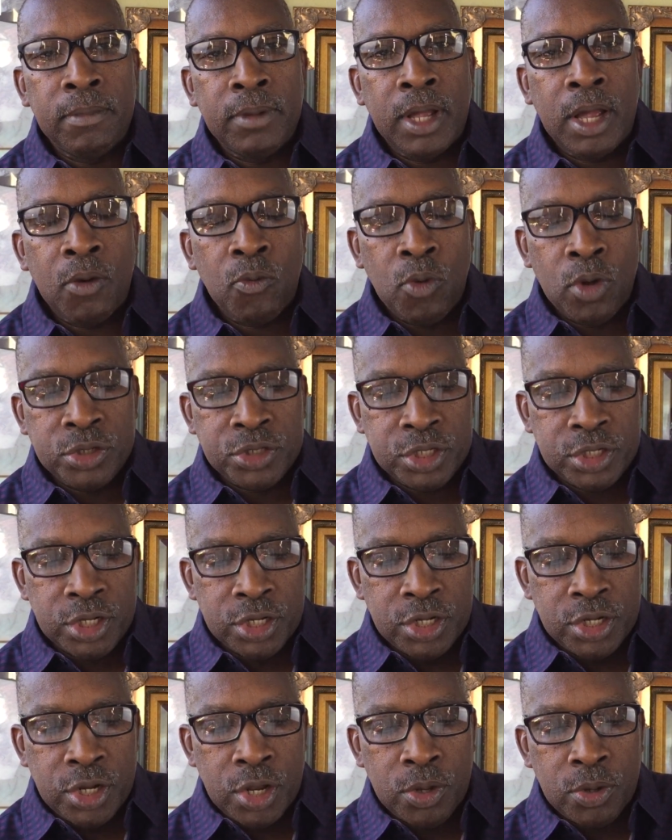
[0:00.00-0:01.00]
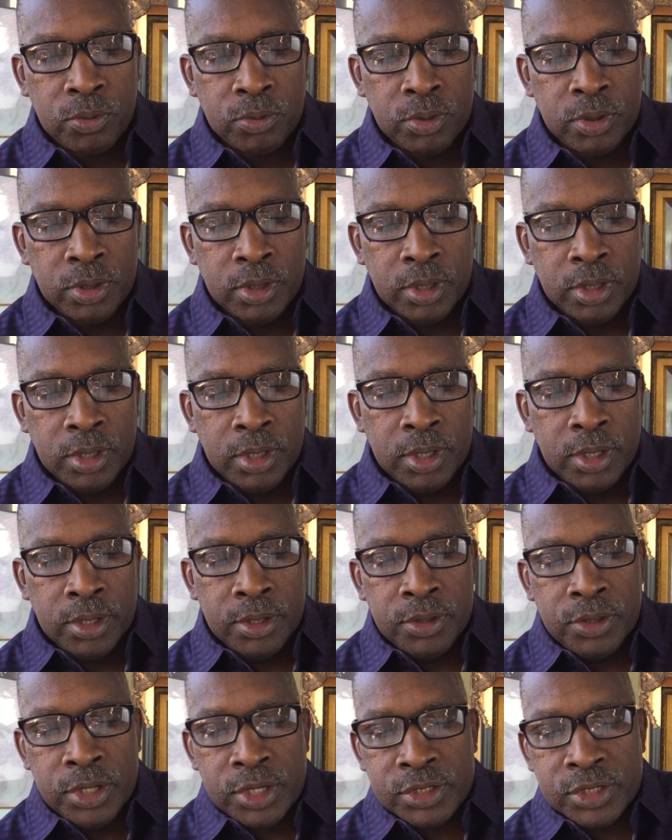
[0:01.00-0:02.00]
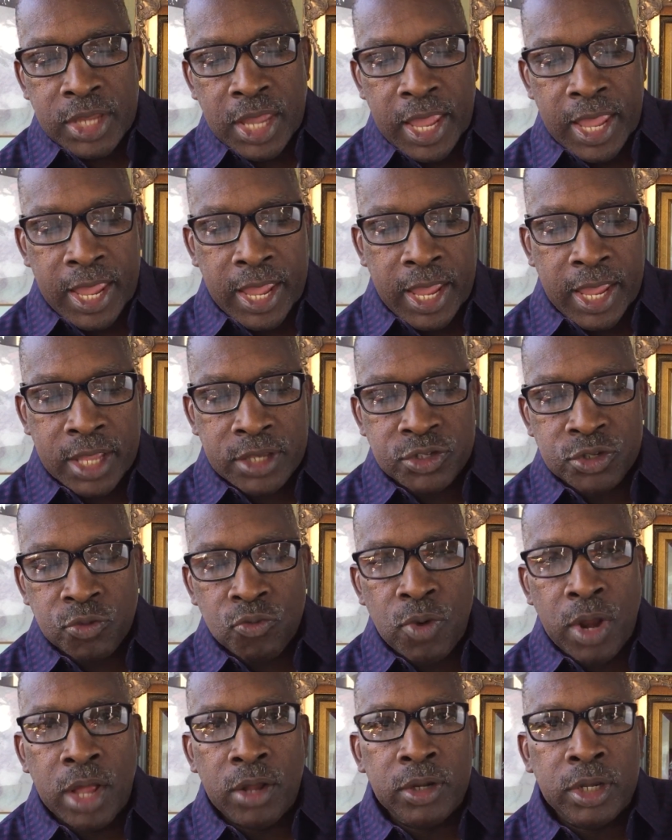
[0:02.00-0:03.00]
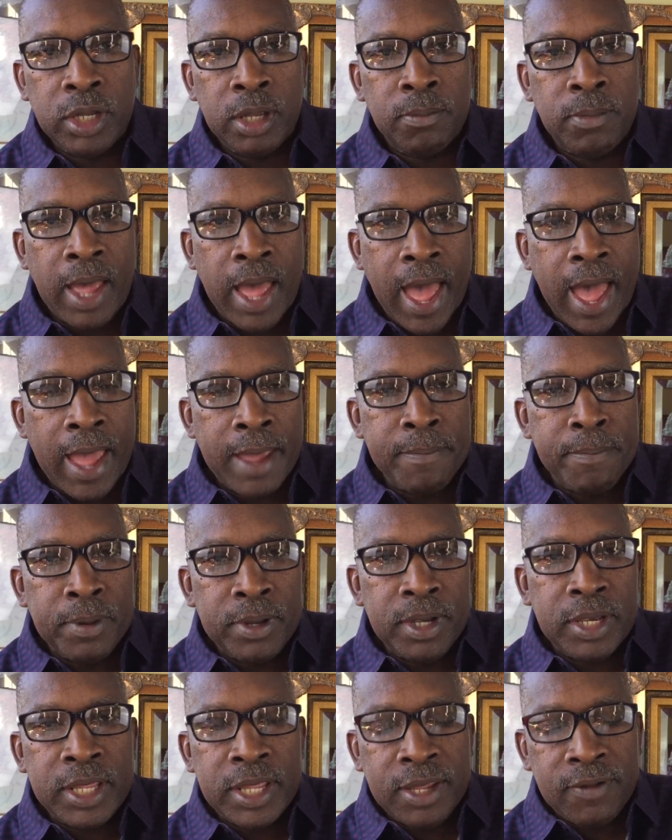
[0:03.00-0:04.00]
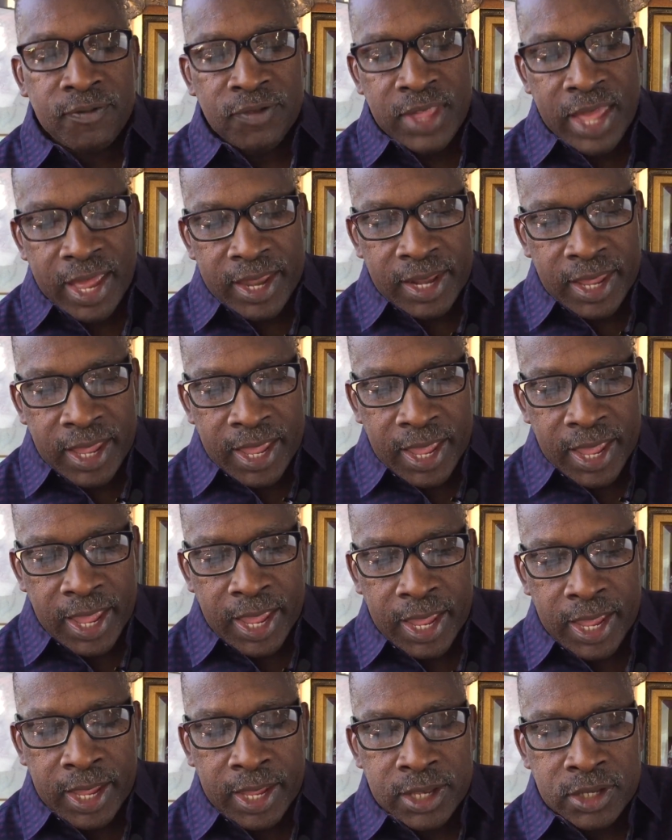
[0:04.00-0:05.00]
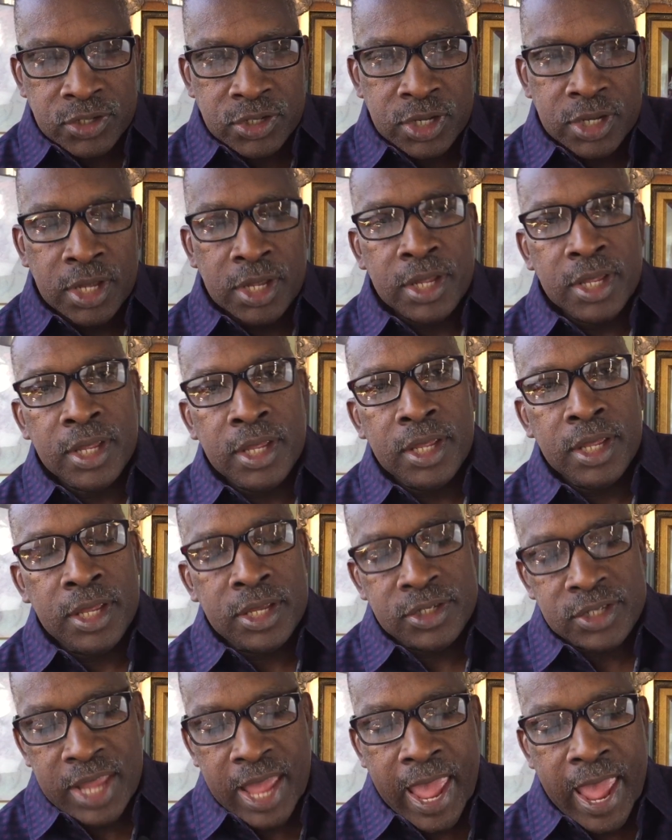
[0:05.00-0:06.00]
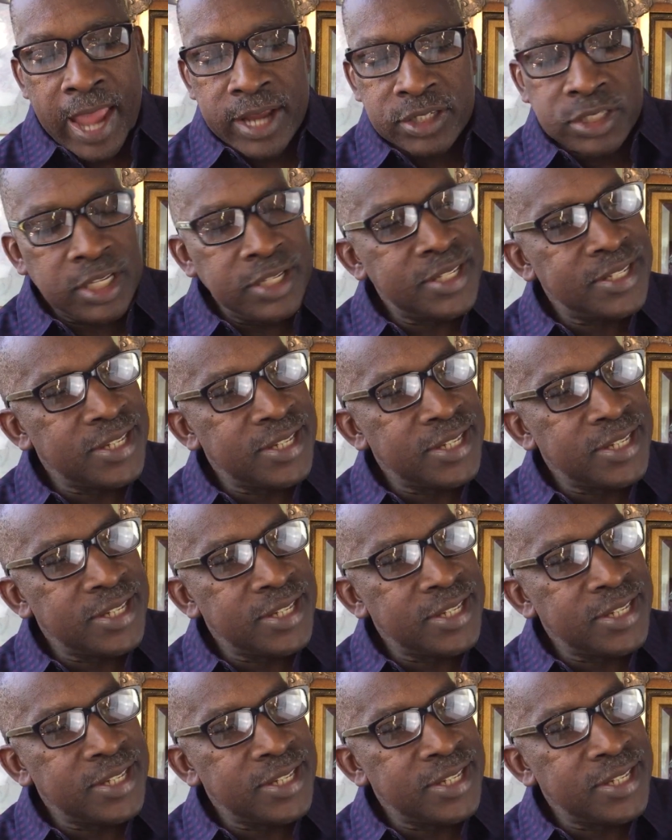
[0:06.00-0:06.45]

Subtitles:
I want you to note this hedge around him. I believe that hedge is actually,